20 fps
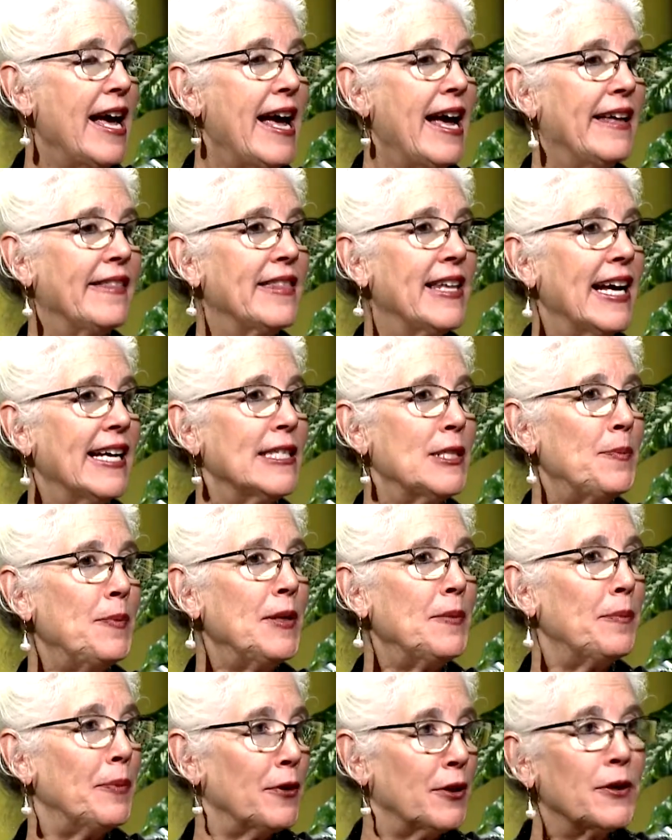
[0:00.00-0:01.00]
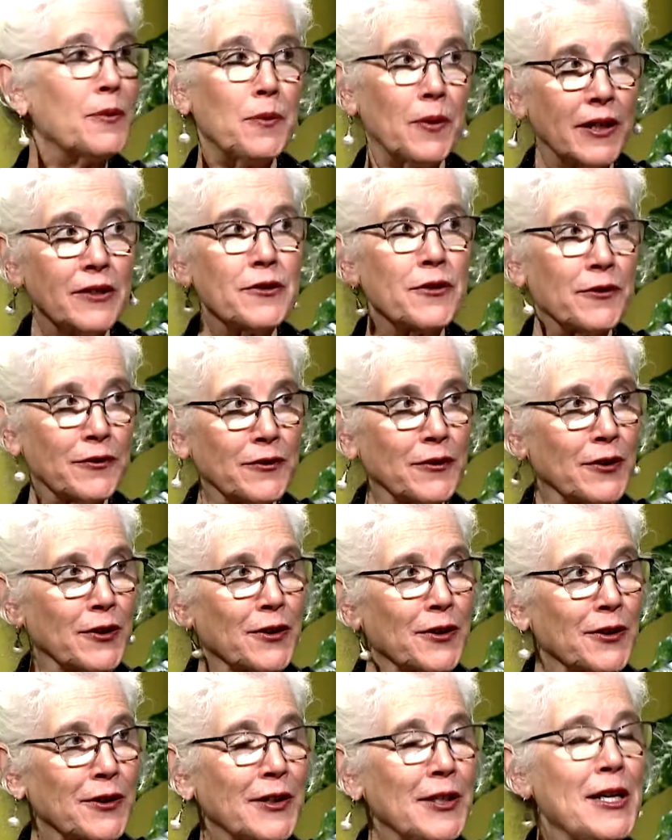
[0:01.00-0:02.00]
And that's been pretty
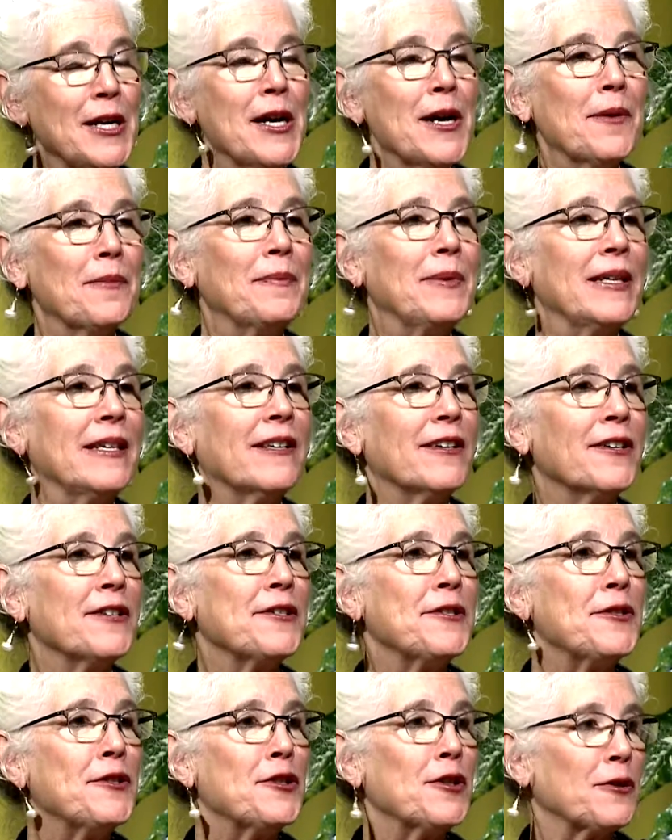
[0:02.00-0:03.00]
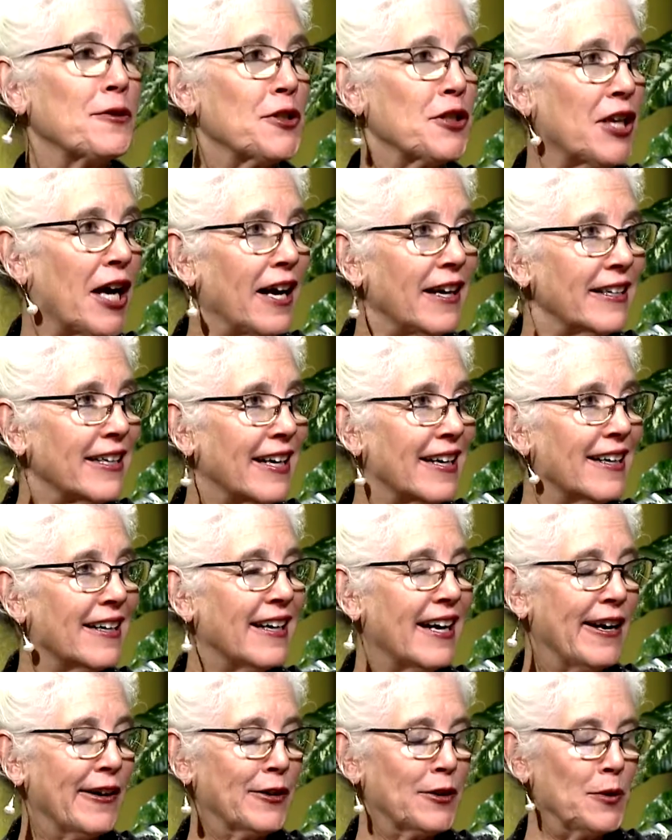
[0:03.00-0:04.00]
wonderful because
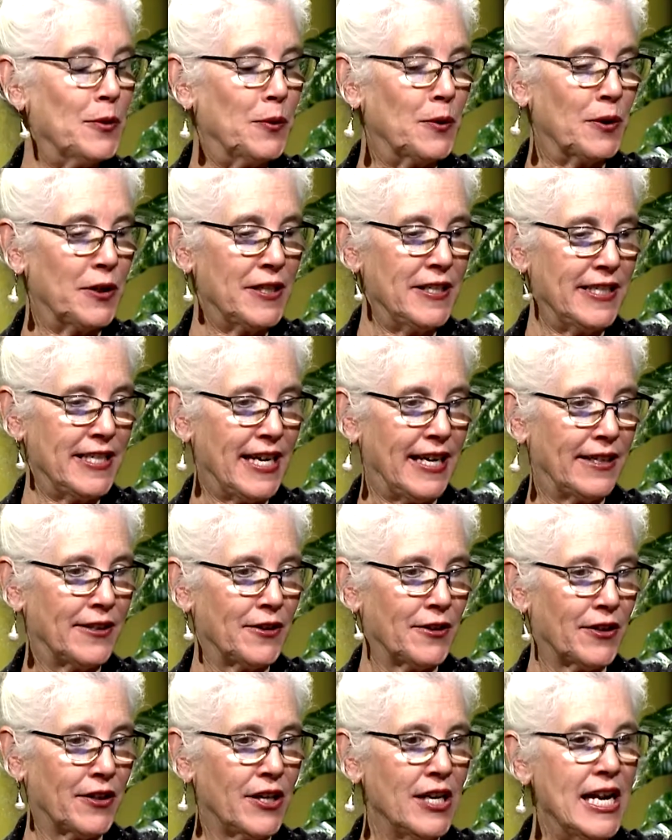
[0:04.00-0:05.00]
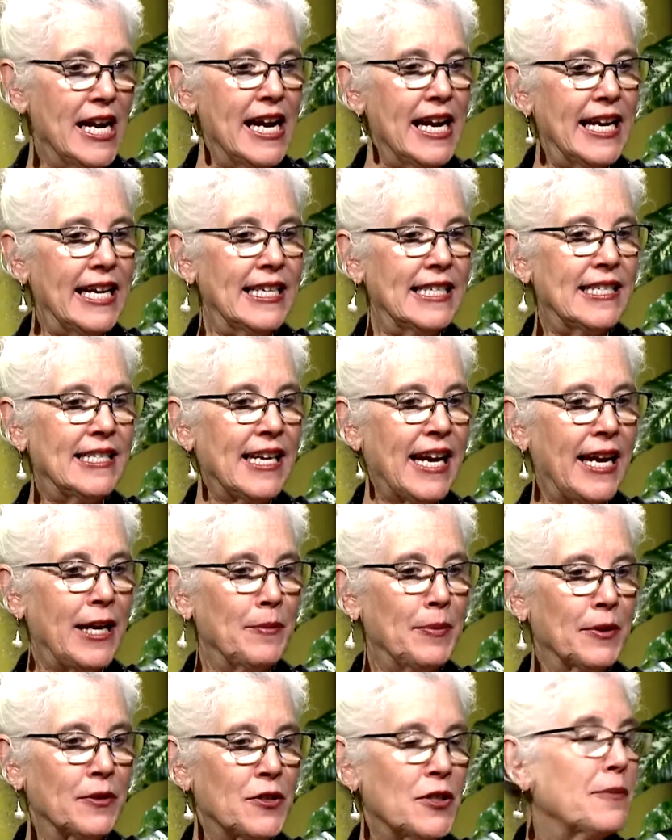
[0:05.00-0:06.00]
Shoshana, our coordinator, is
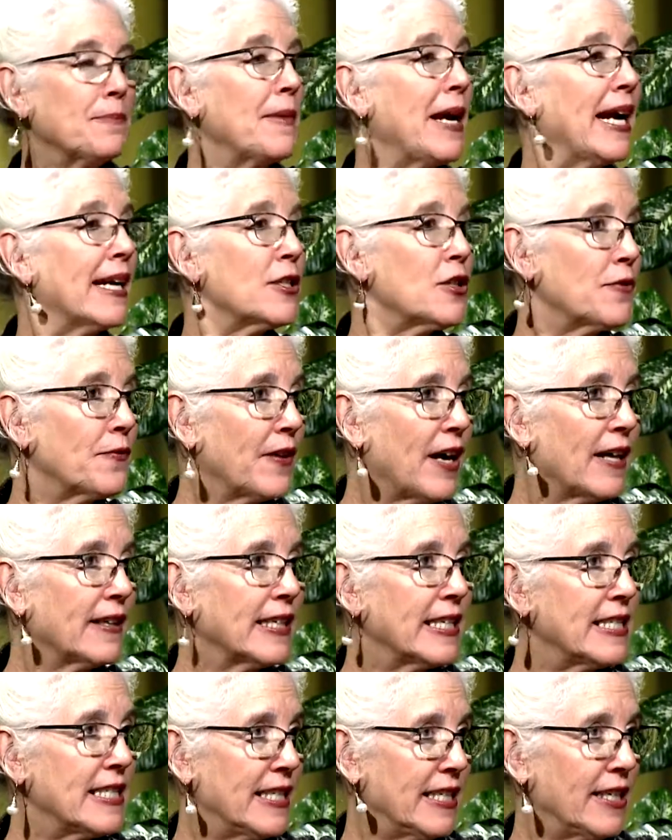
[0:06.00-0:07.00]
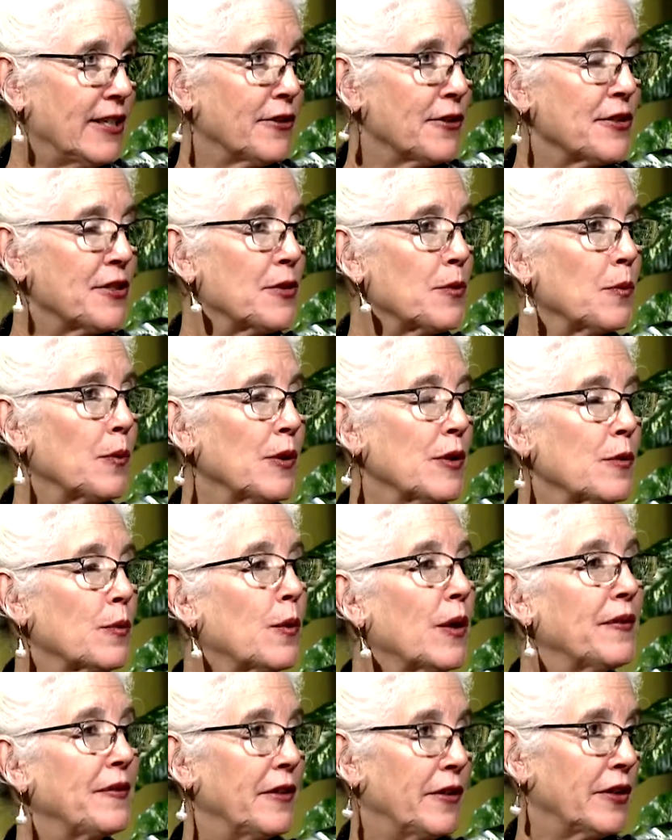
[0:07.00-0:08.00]
able to match volunteers with
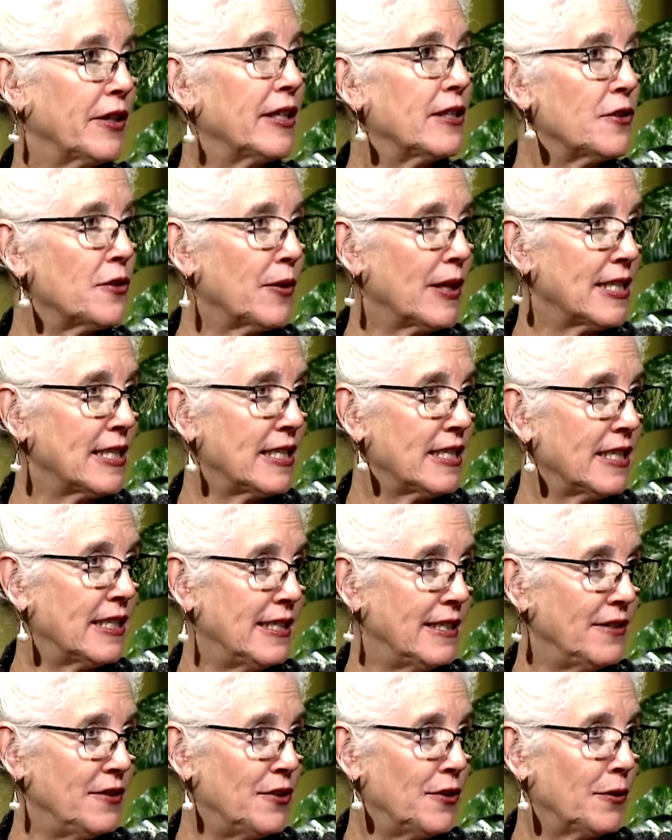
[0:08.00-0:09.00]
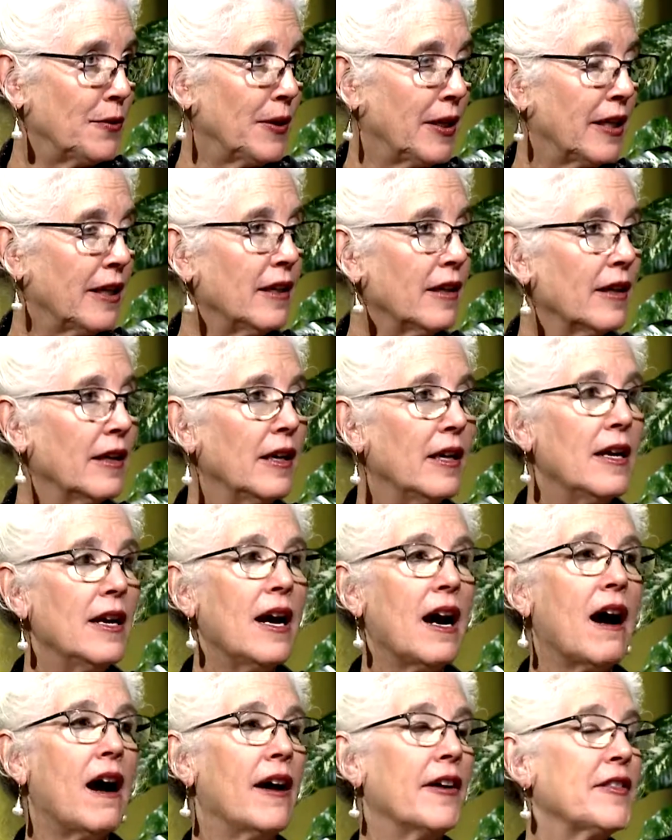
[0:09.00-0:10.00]
what they're interested in doing.
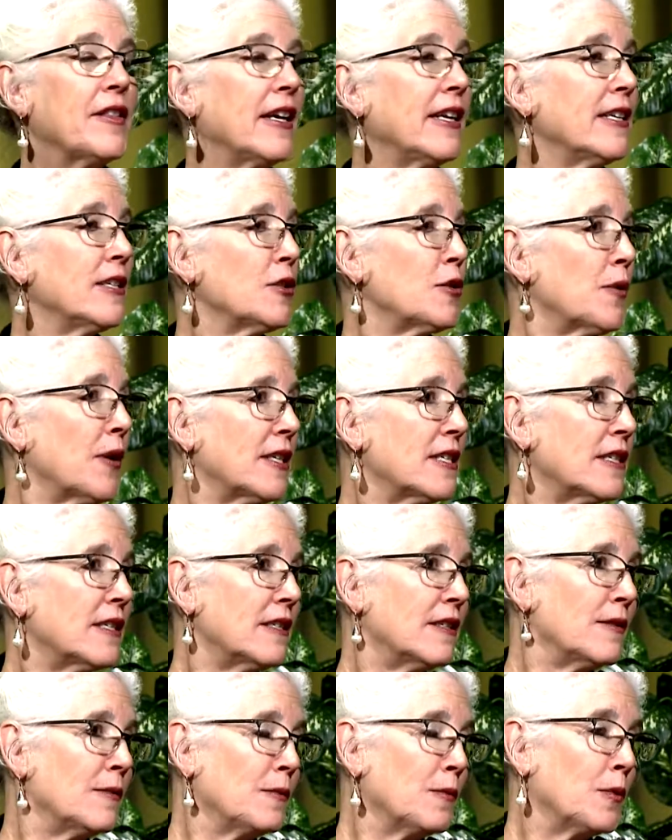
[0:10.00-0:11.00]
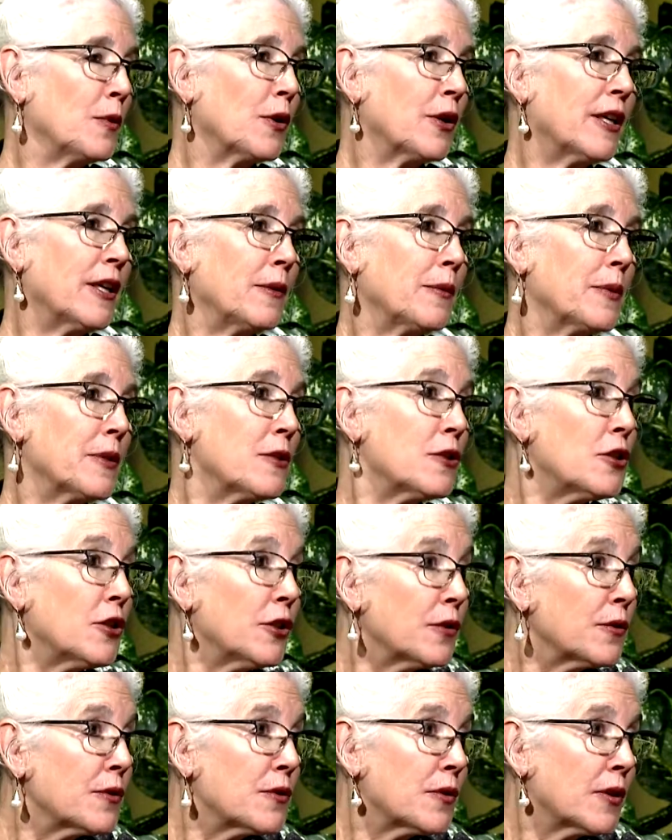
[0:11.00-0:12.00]
Are they interested in working with
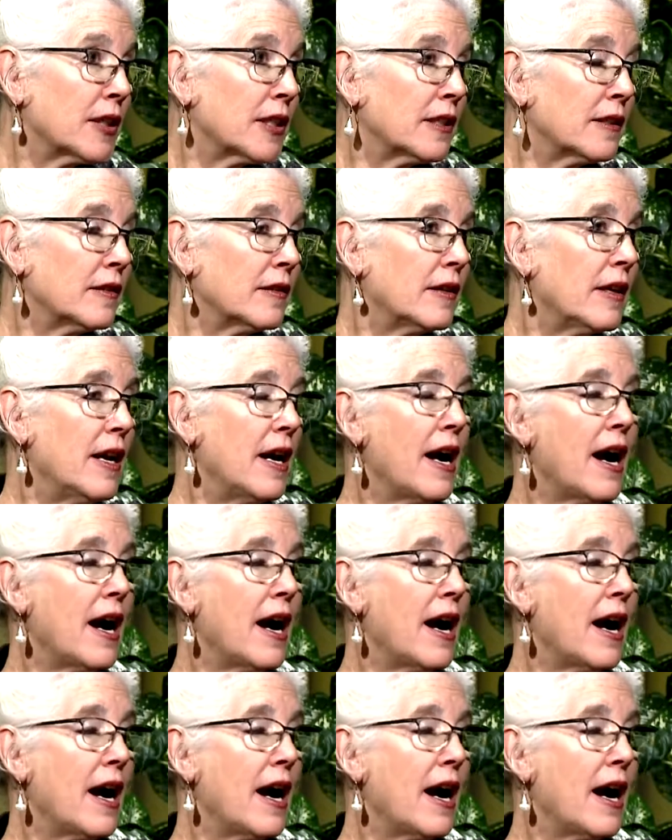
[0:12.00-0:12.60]
children?